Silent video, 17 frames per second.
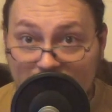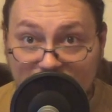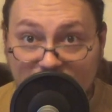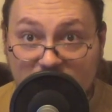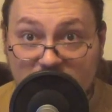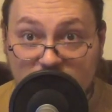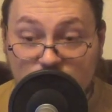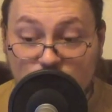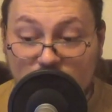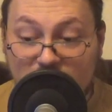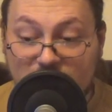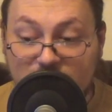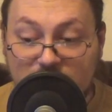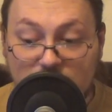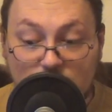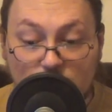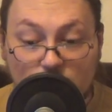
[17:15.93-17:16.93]
François
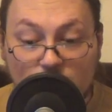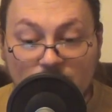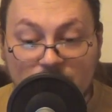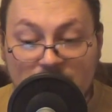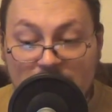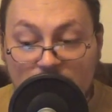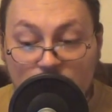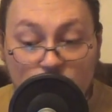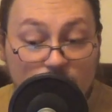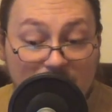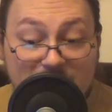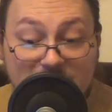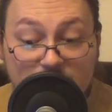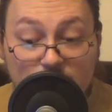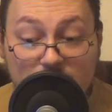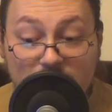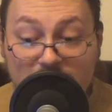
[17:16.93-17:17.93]
Fillon, who, by
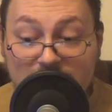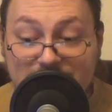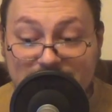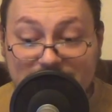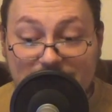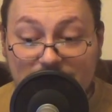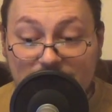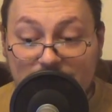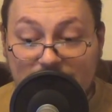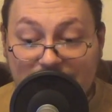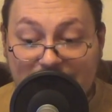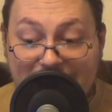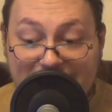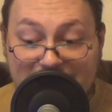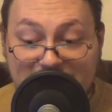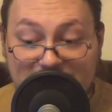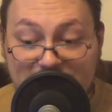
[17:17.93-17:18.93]
the way, still
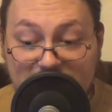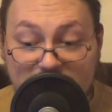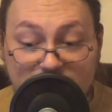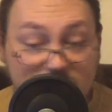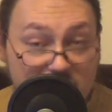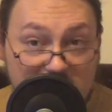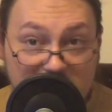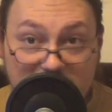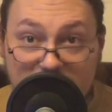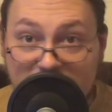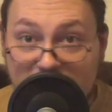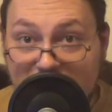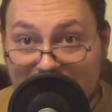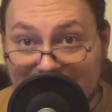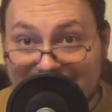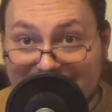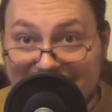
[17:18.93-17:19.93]
hasn't been
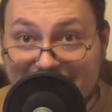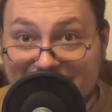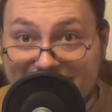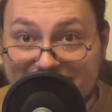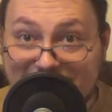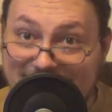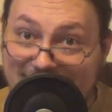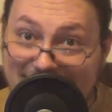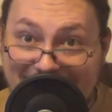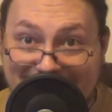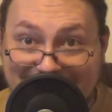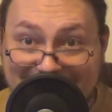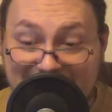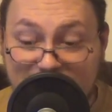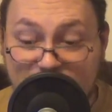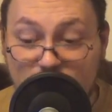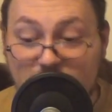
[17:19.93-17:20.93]
indicted, as
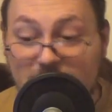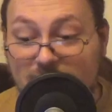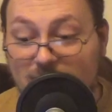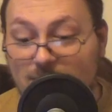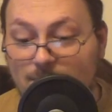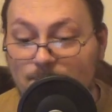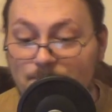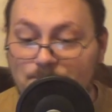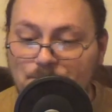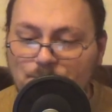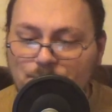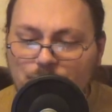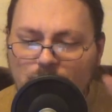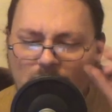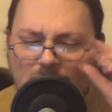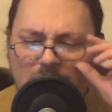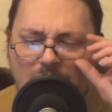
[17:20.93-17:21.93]
I predicted.
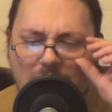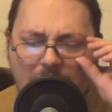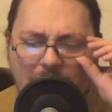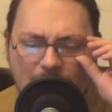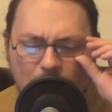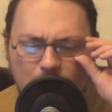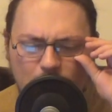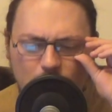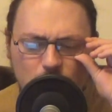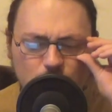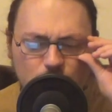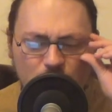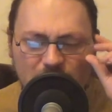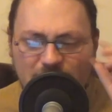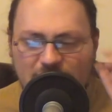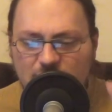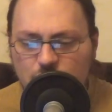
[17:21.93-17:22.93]
I'm almost
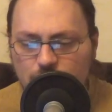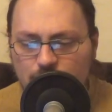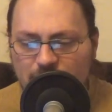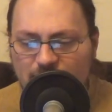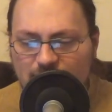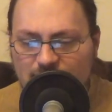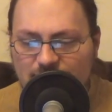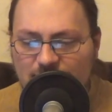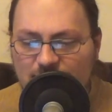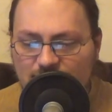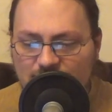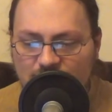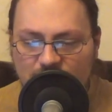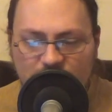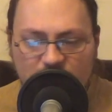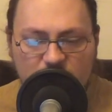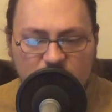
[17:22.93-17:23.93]
willing to bet that
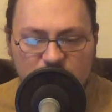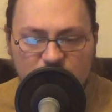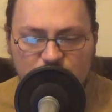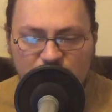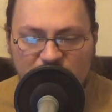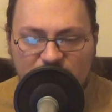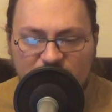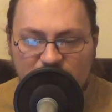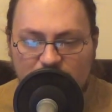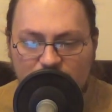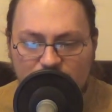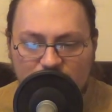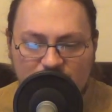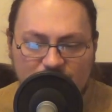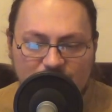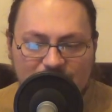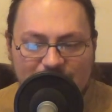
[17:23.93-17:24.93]
he'll swiftly
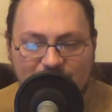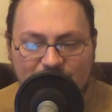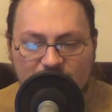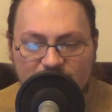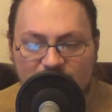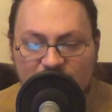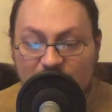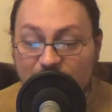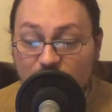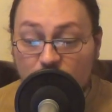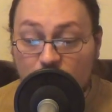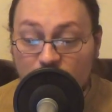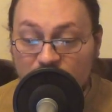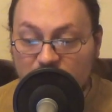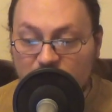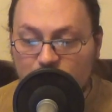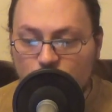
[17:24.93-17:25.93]
be left
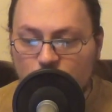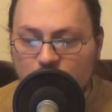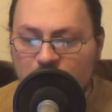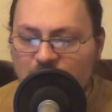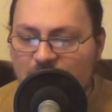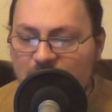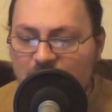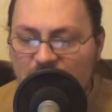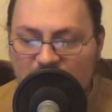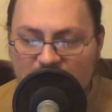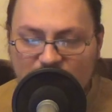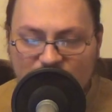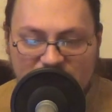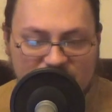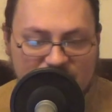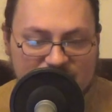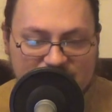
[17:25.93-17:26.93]
off the hook if
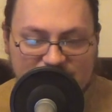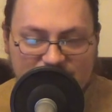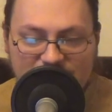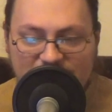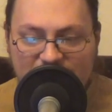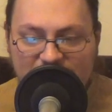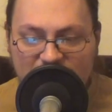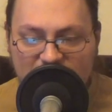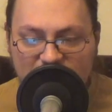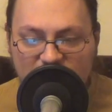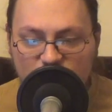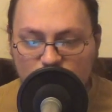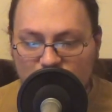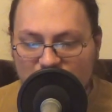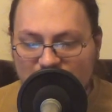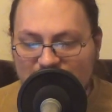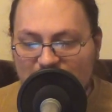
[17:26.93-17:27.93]
he doesn't get
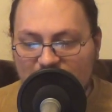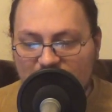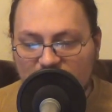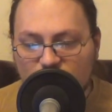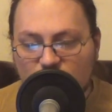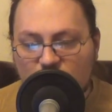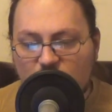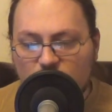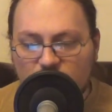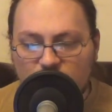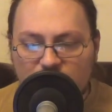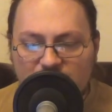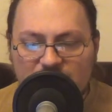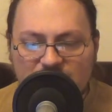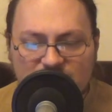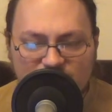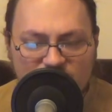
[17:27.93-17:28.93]
into the second round,
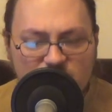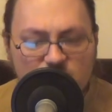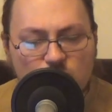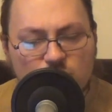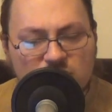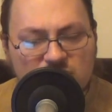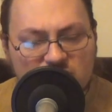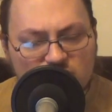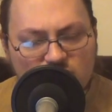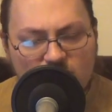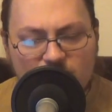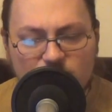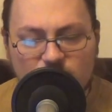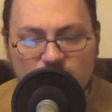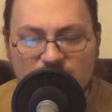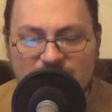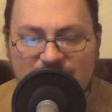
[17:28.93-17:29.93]
because Fillon's
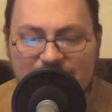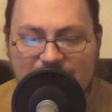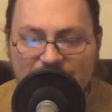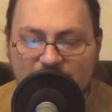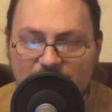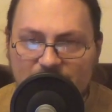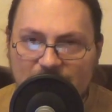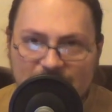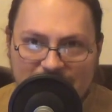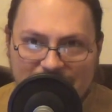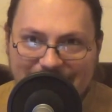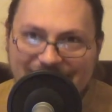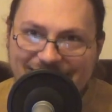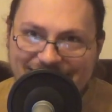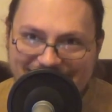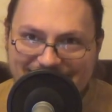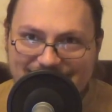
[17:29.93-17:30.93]
corruption scandal
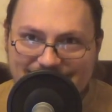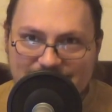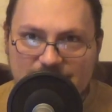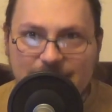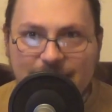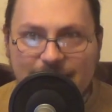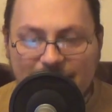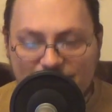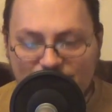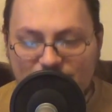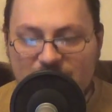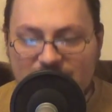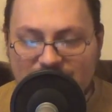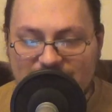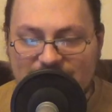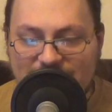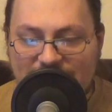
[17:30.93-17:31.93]
is a
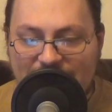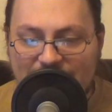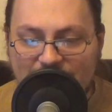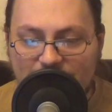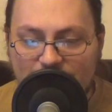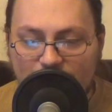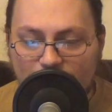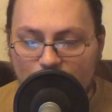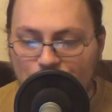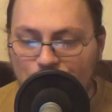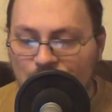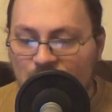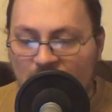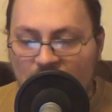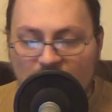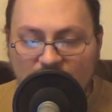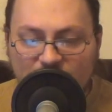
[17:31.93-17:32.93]
fake scandal.
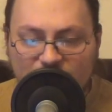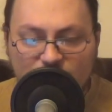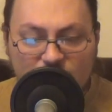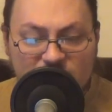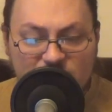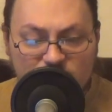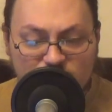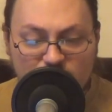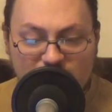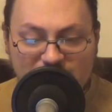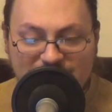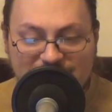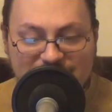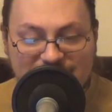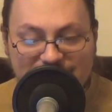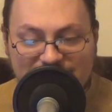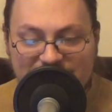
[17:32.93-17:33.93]
The French
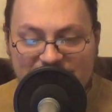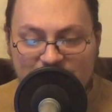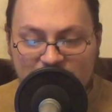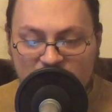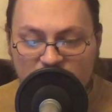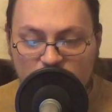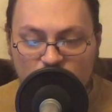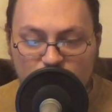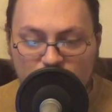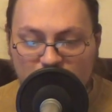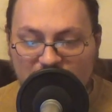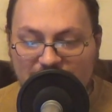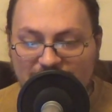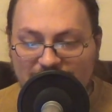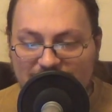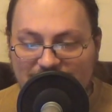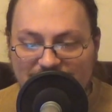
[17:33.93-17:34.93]
press's attempt to
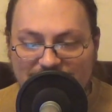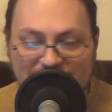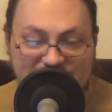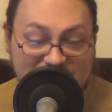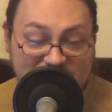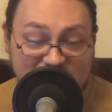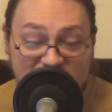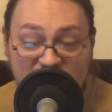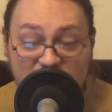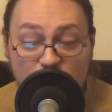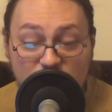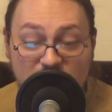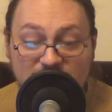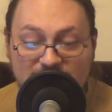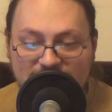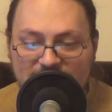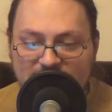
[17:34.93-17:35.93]
pretend that it's a
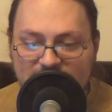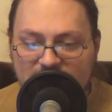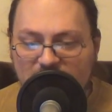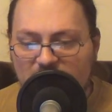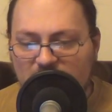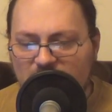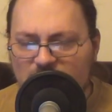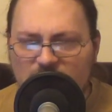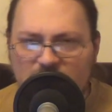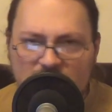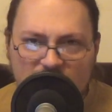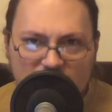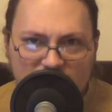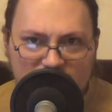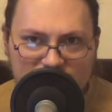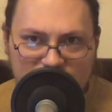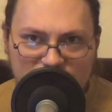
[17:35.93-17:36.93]
serious concern
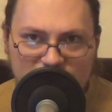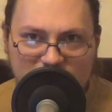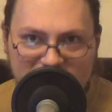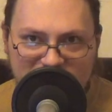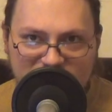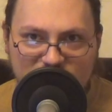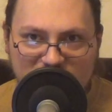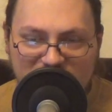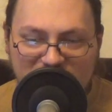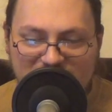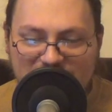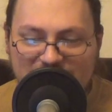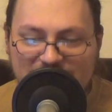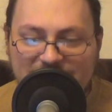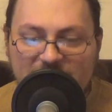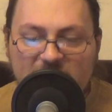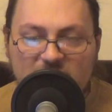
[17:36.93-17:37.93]
is just
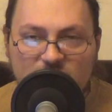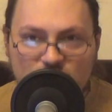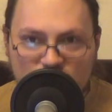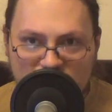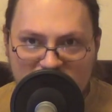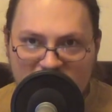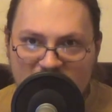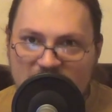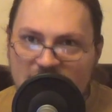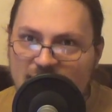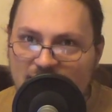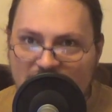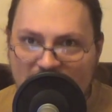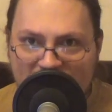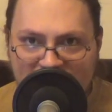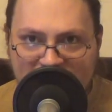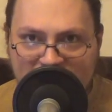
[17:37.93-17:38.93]
pathetic. It really
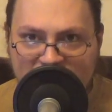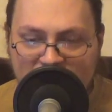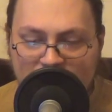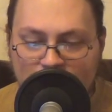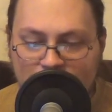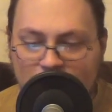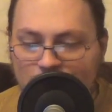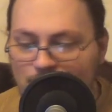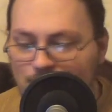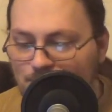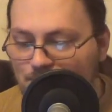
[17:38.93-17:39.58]
isn't.